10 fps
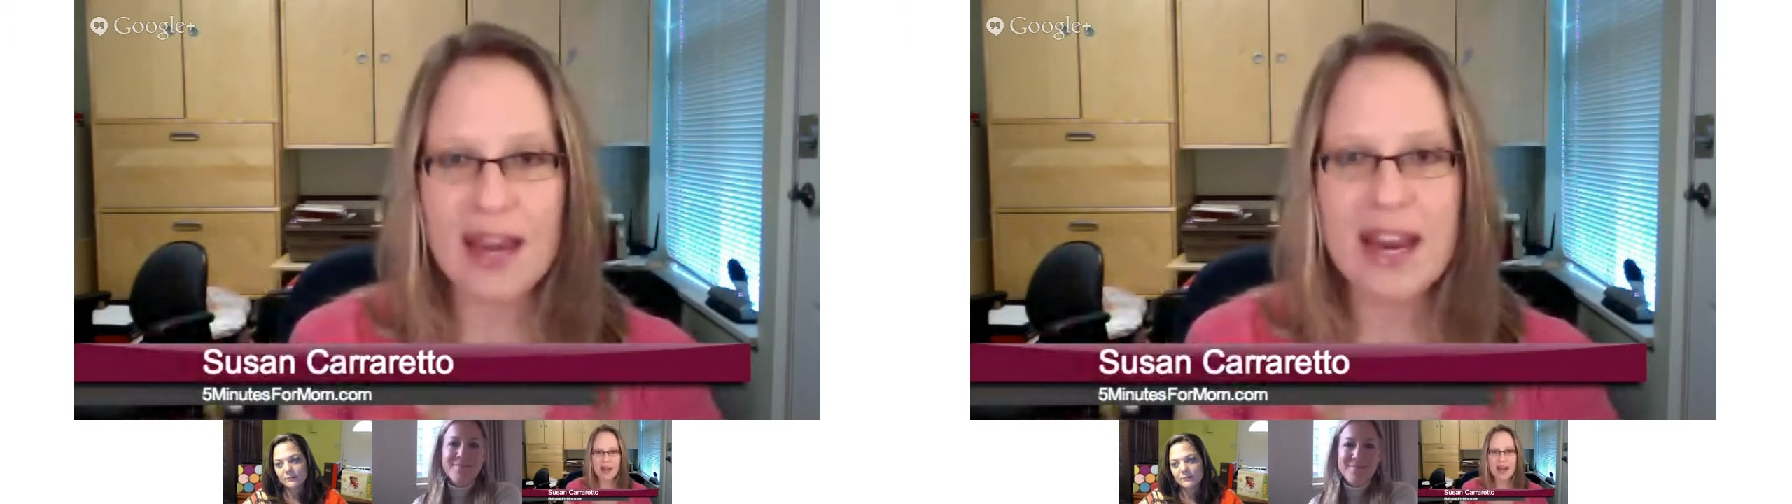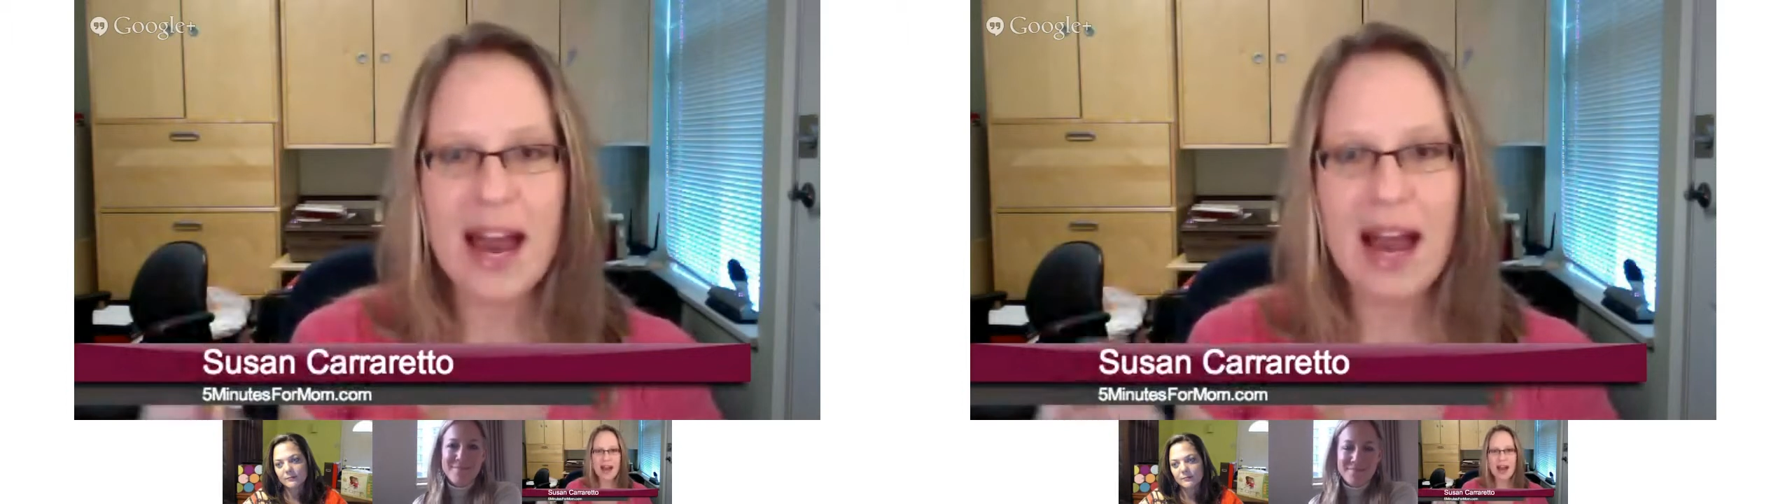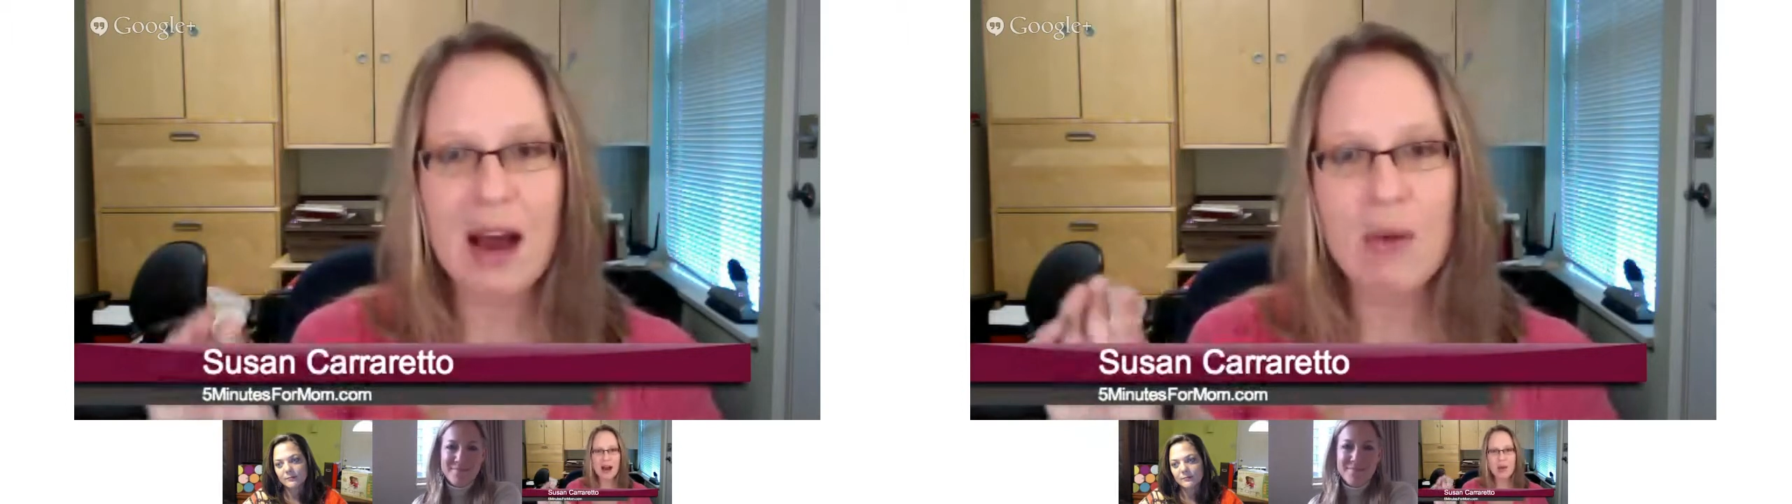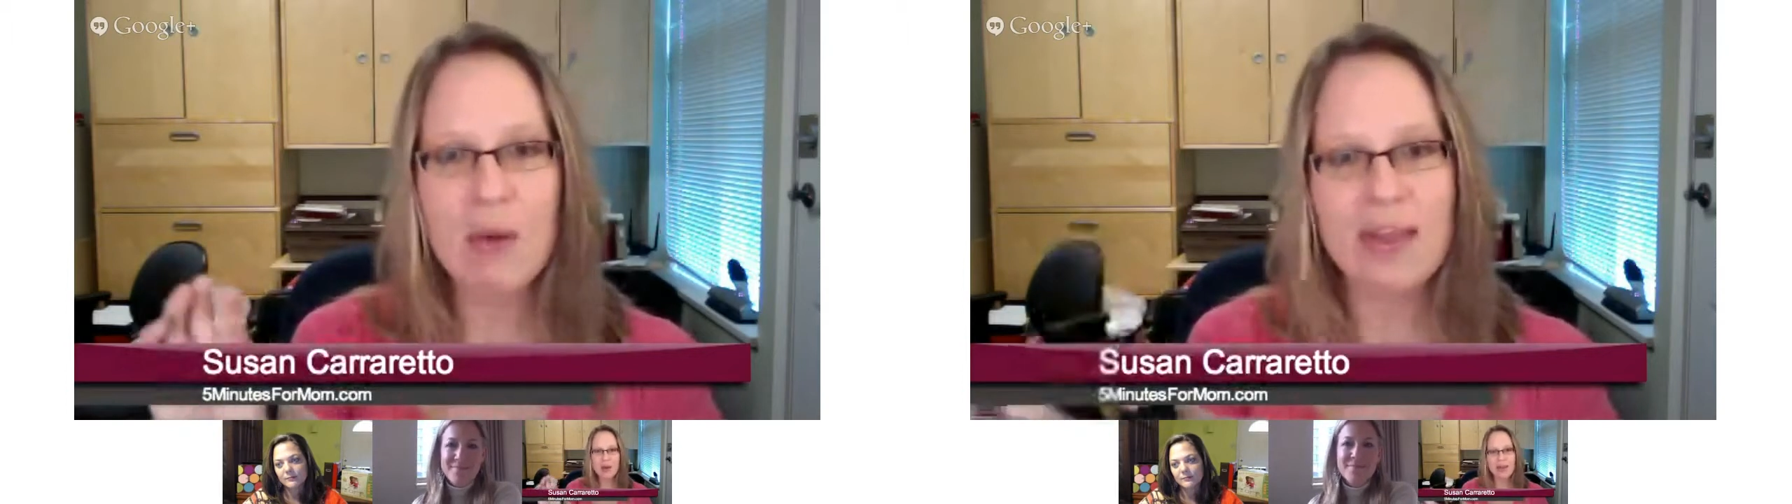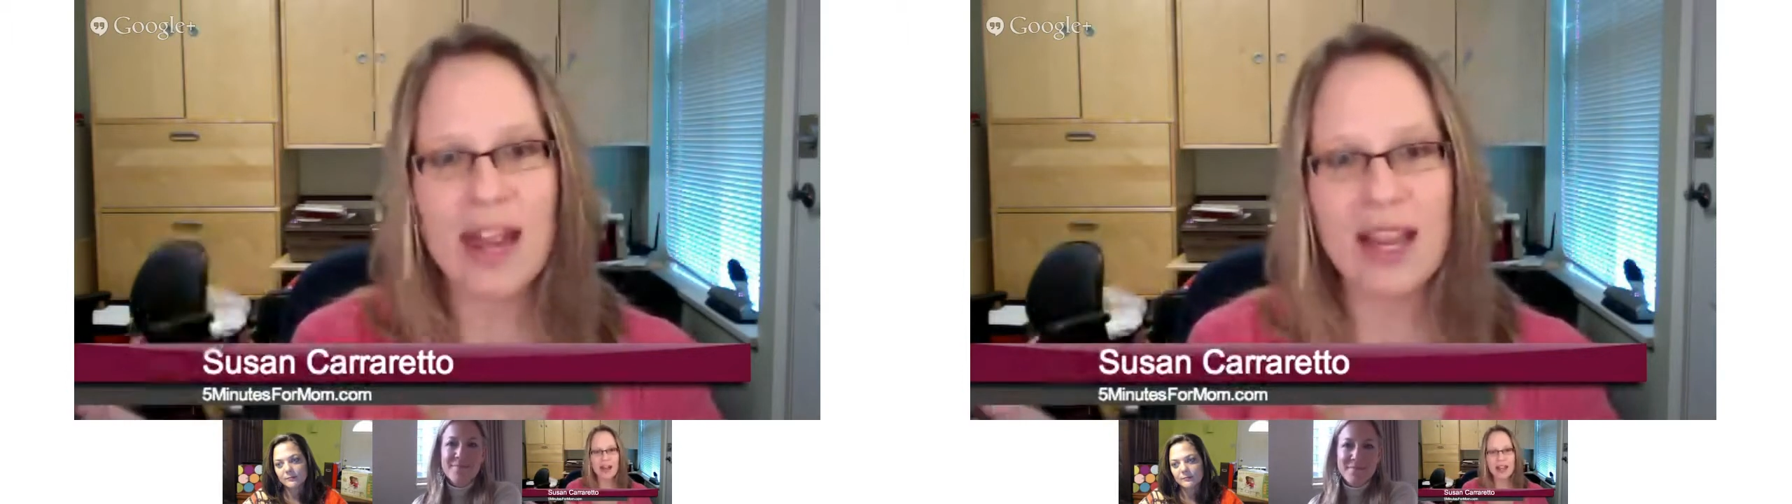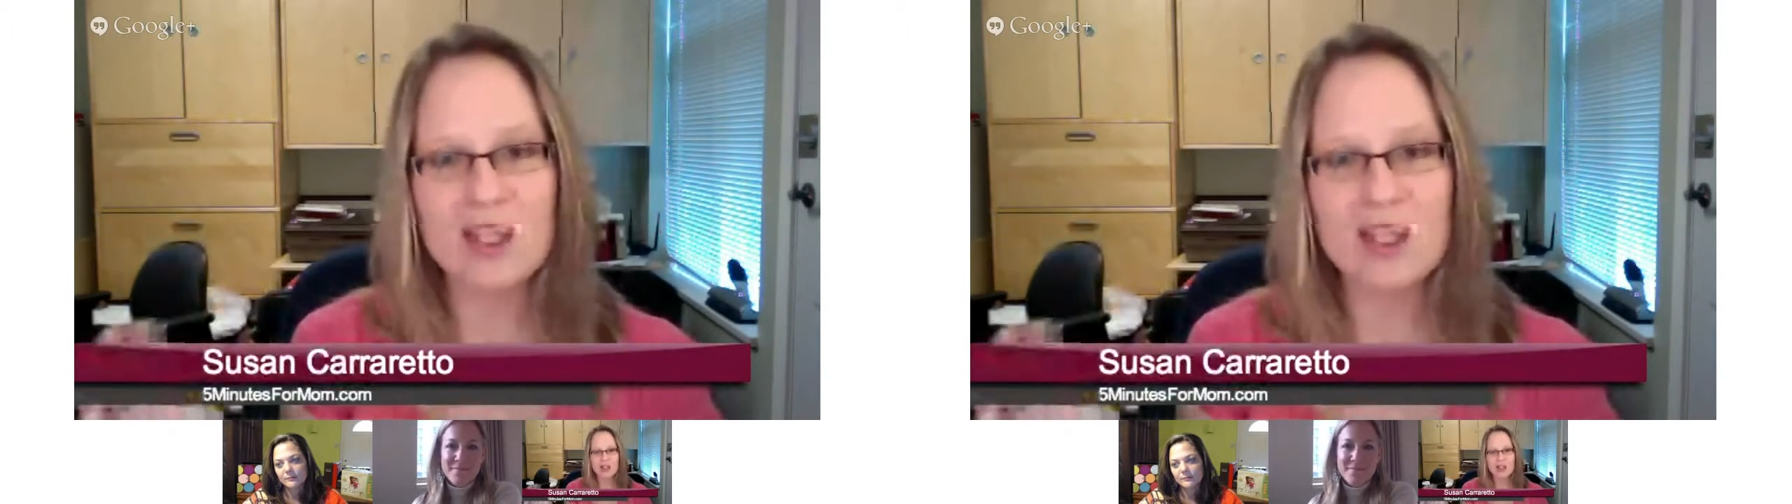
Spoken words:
and how that can